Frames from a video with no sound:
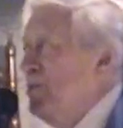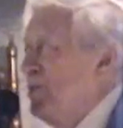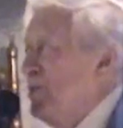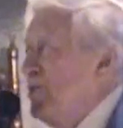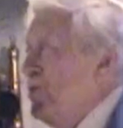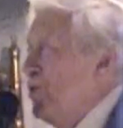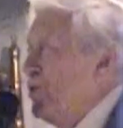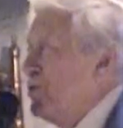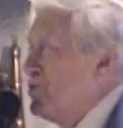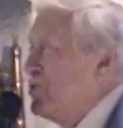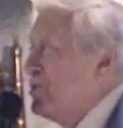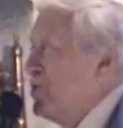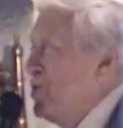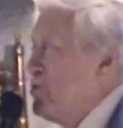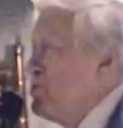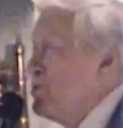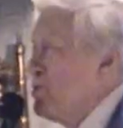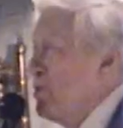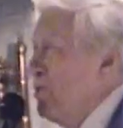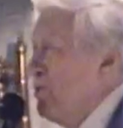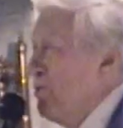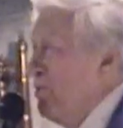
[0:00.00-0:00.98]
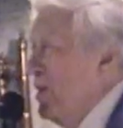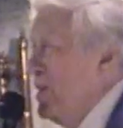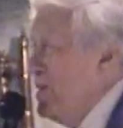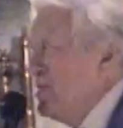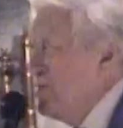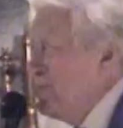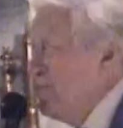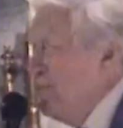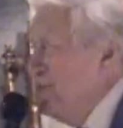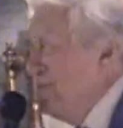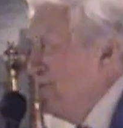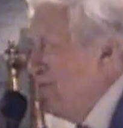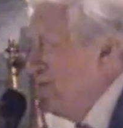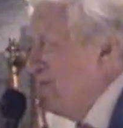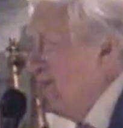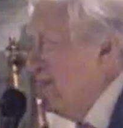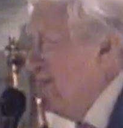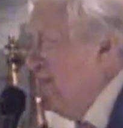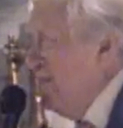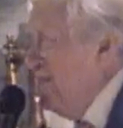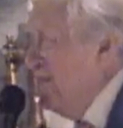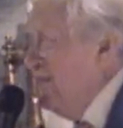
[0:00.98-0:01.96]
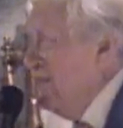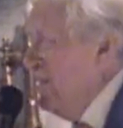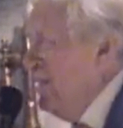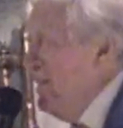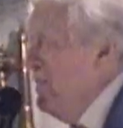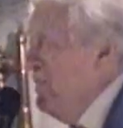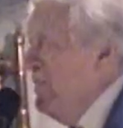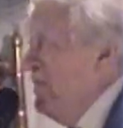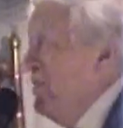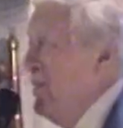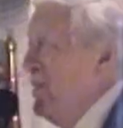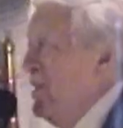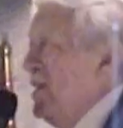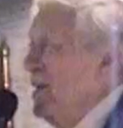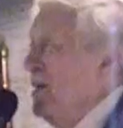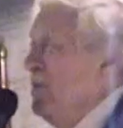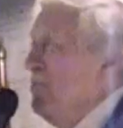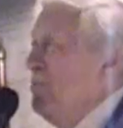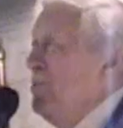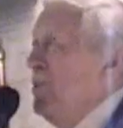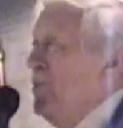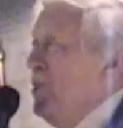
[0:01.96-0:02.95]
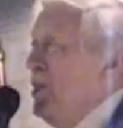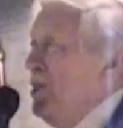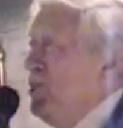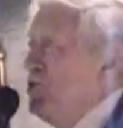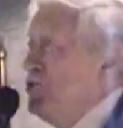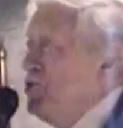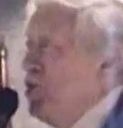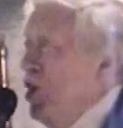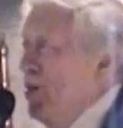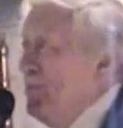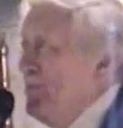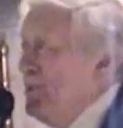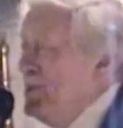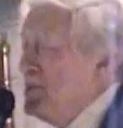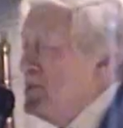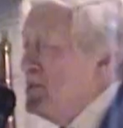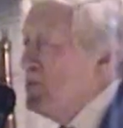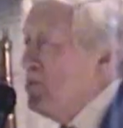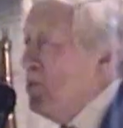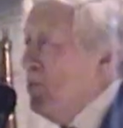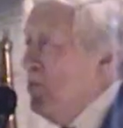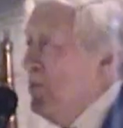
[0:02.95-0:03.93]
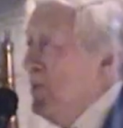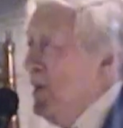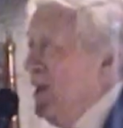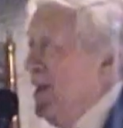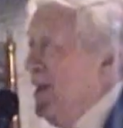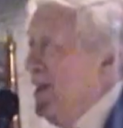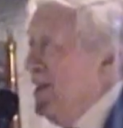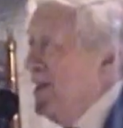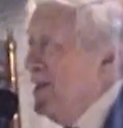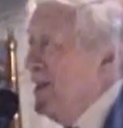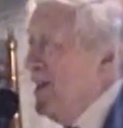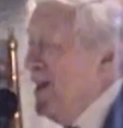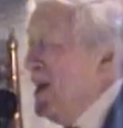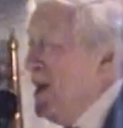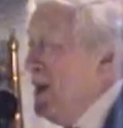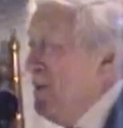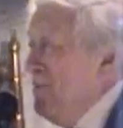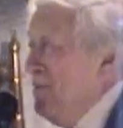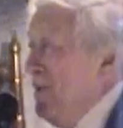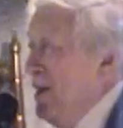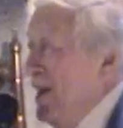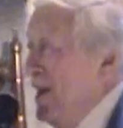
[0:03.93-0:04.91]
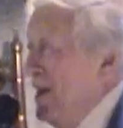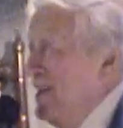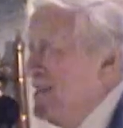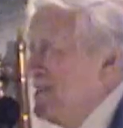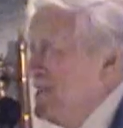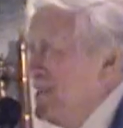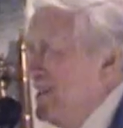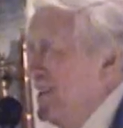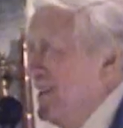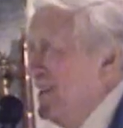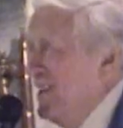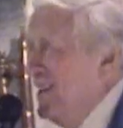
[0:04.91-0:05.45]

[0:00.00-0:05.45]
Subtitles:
with your social arrangements, but the Germans will be here any minute."